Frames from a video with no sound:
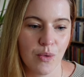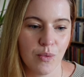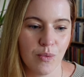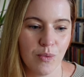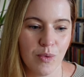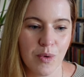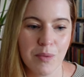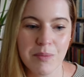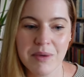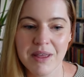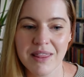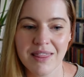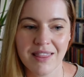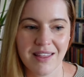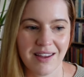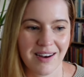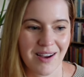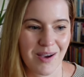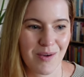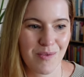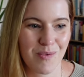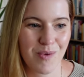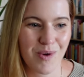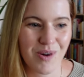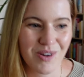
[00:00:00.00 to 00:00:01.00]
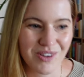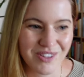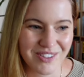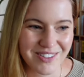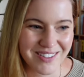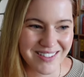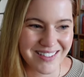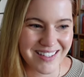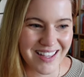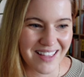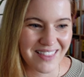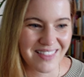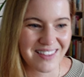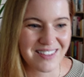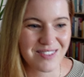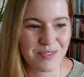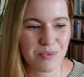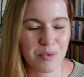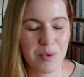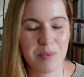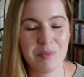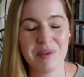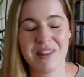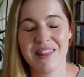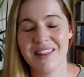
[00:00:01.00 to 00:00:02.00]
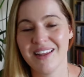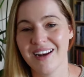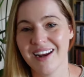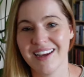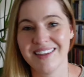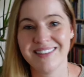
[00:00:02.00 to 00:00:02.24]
woman that I was and this woman that